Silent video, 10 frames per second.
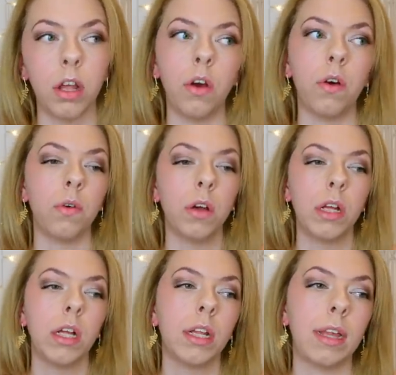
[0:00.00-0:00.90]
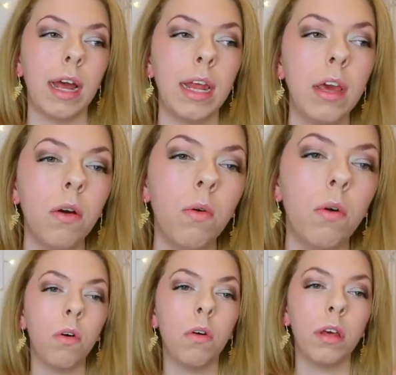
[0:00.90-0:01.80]
of go downhill
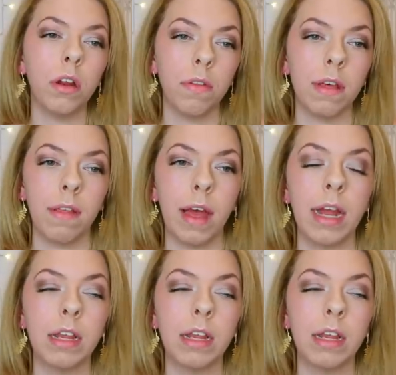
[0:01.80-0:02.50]
or, you know, things like that.